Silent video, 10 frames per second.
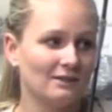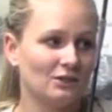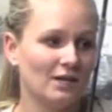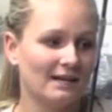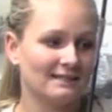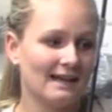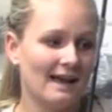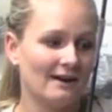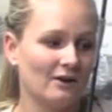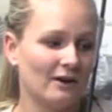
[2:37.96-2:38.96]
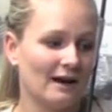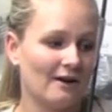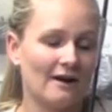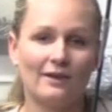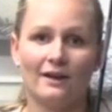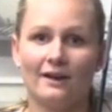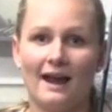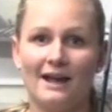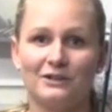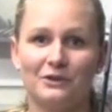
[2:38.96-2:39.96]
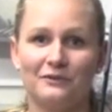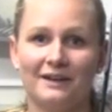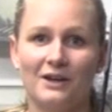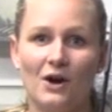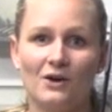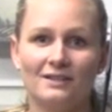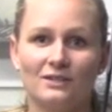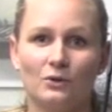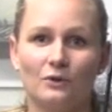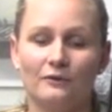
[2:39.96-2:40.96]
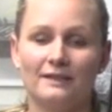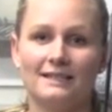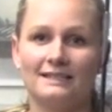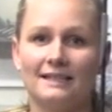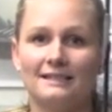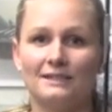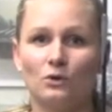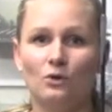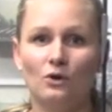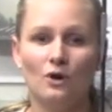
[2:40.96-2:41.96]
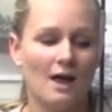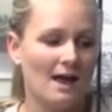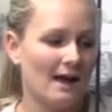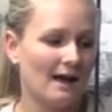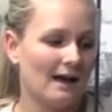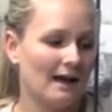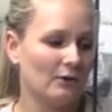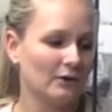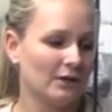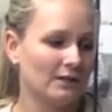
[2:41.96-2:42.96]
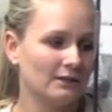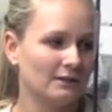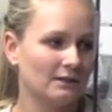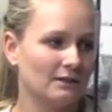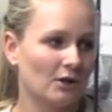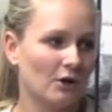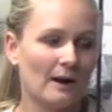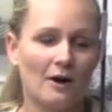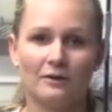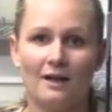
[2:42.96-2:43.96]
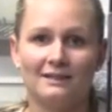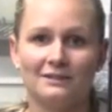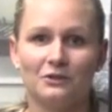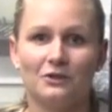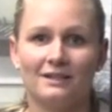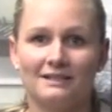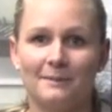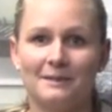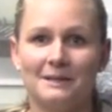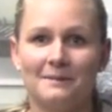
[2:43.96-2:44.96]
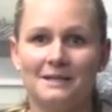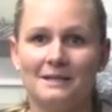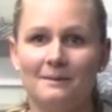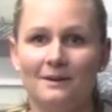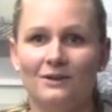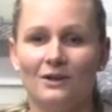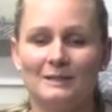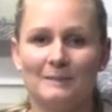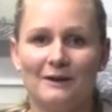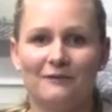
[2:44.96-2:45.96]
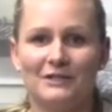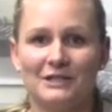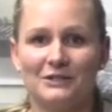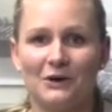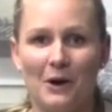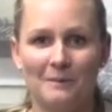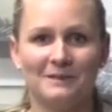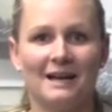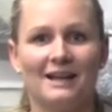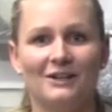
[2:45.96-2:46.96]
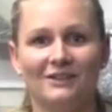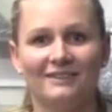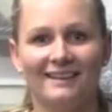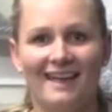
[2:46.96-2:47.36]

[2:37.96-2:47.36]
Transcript: Check us out on our other how-to videos or visit us in store, or you can go to our online store at www.spearfishing.com.au.